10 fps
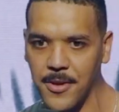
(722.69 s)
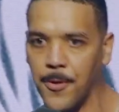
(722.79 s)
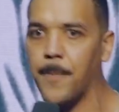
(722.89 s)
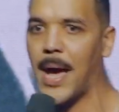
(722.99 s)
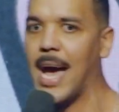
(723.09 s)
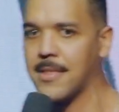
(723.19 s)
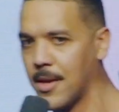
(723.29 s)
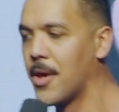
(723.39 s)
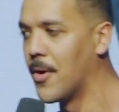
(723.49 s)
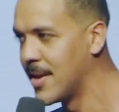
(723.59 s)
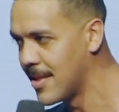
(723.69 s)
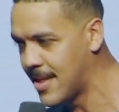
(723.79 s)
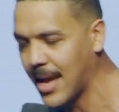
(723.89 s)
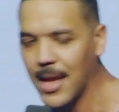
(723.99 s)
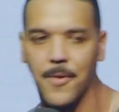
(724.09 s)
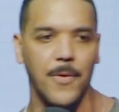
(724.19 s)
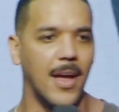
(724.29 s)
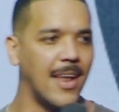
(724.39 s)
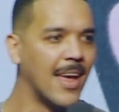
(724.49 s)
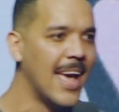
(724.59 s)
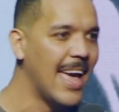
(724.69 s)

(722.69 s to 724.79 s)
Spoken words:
to pass to go into second grade.